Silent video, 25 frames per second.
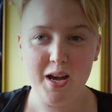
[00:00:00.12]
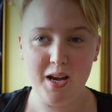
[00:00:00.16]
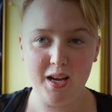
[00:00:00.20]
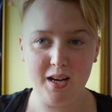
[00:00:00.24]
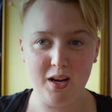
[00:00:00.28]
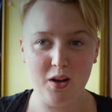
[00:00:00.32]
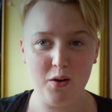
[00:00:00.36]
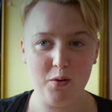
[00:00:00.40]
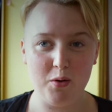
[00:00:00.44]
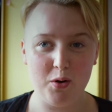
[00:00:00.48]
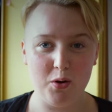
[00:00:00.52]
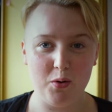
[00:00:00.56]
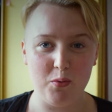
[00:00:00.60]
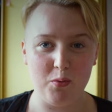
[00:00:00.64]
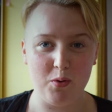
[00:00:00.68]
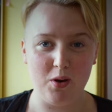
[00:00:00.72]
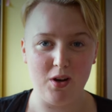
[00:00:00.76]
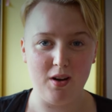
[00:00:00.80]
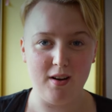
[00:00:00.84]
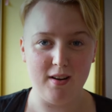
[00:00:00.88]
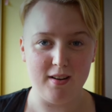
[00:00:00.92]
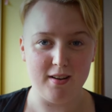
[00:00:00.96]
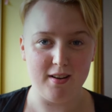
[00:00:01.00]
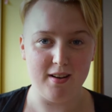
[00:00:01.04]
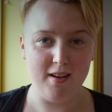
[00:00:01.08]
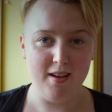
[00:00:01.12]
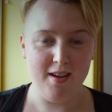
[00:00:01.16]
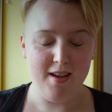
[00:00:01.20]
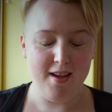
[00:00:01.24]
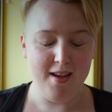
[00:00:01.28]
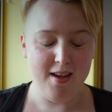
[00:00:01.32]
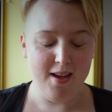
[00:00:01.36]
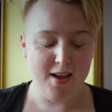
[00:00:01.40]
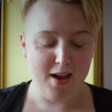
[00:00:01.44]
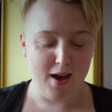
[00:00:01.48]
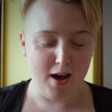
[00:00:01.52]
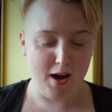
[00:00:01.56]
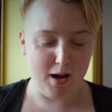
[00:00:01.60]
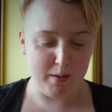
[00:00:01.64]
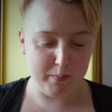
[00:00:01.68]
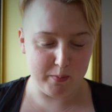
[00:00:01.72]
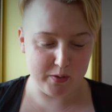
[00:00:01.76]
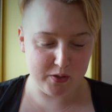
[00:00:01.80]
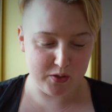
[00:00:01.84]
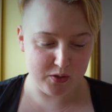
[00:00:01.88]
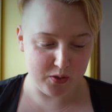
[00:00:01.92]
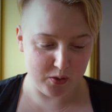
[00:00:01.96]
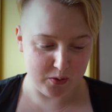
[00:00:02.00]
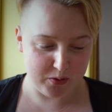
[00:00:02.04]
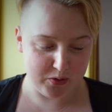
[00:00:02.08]
Hello everyone, I'm
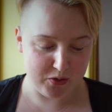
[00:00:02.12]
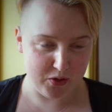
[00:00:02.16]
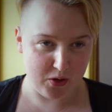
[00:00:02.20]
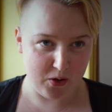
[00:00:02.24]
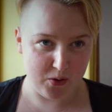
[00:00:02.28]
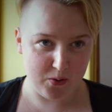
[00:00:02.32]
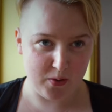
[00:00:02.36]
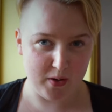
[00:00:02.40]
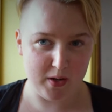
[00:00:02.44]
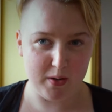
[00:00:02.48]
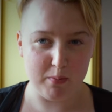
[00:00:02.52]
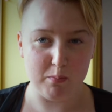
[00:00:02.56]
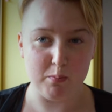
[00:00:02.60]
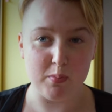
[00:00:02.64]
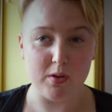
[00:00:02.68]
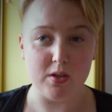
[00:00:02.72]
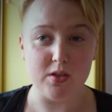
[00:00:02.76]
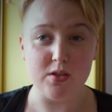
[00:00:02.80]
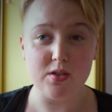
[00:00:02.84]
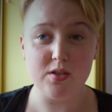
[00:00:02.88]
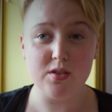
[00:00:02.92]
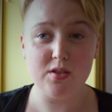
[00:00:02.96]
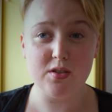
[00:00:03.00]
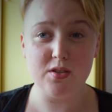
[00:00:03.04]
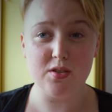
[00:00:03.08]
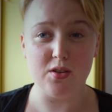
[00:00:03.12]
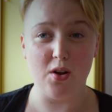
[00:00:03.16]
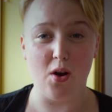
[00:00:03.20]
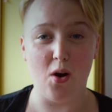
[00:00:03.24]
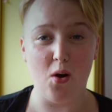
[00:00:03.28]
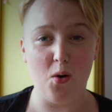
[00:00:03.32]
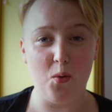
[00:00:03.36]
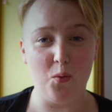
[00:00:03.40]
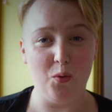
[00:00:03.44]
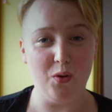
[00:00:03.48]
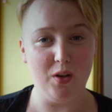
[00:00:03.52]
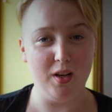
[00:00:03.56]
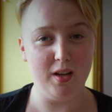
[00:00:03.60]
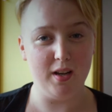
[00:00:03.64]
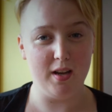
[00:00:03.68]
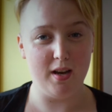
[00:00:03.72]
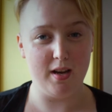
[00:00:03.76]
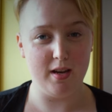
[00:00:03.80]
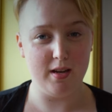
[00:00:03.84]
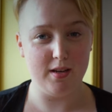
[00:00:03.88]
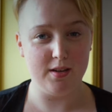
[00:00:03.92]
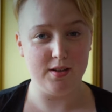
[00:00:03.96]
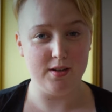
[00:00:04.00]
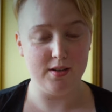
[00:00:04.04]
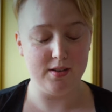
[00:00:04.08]
so sorry it's been so
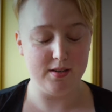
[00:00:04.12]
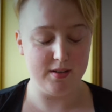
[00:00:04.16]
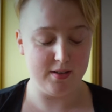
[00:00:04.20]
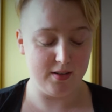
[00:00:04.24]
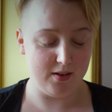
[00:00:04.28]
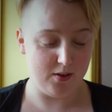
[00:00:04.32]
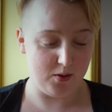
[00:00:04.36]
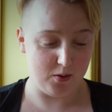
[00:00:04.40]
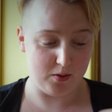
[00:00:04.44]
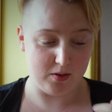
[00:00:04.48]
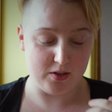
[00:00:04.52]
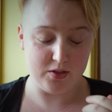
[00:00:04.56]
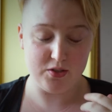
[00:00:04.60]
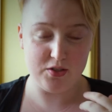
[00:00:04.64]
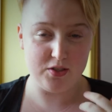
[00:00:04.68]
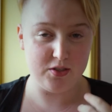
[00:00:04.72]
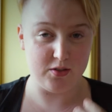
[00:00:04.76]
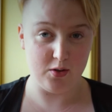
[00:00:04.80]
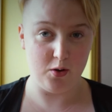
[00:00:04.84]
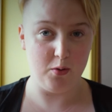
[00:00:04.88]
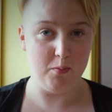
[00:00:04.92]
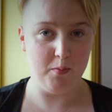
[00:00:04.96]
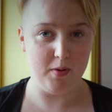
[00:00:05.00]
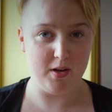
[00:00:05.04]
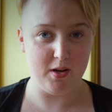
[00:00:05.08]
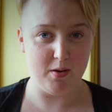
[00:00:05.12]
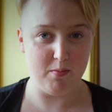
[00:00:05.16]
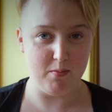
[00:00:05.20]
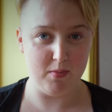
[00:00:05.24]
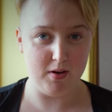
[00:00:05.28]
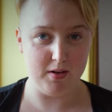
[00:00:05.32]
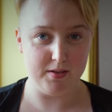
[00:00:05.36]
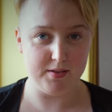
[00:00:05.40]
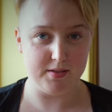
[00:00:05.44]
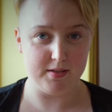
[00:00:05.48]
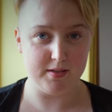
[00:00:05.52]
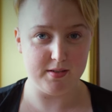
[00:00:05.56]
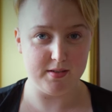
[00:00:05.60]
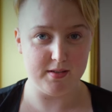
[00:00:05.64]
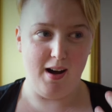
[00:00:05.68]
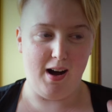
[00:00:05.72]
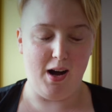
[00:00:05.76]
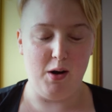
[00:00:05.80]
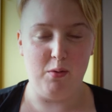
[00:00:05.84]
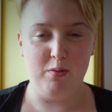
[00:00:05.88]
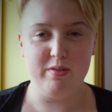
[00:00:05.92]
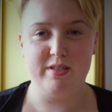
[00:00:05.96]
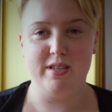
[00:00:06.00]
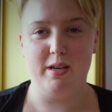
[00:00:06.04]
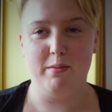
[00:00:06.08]
late or so many months
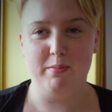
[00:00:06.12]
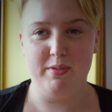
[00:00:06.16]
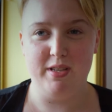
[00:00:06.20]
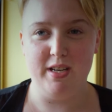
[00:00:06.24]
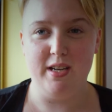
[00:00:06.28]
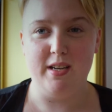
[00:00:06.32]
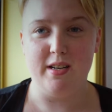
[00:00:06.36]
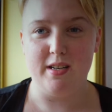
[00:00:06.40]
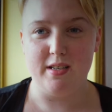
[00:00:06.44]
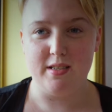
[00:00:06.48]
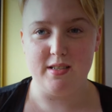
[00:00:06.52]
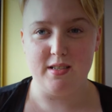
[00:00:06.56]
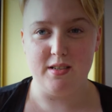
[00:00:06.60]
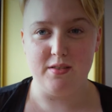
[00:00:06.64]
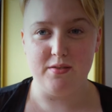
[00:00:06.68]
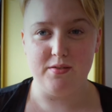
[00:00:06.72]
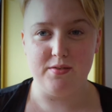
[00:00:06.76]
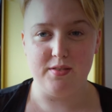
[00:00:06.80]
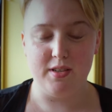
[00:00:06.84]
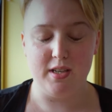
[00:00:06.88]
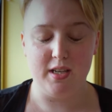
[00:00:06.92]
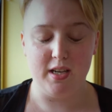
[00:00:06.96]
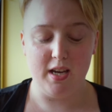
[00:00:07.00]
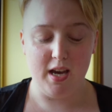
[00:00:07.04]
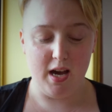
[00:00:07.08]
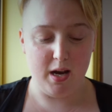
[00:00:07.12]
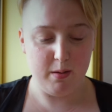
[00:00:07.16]
I was updating something.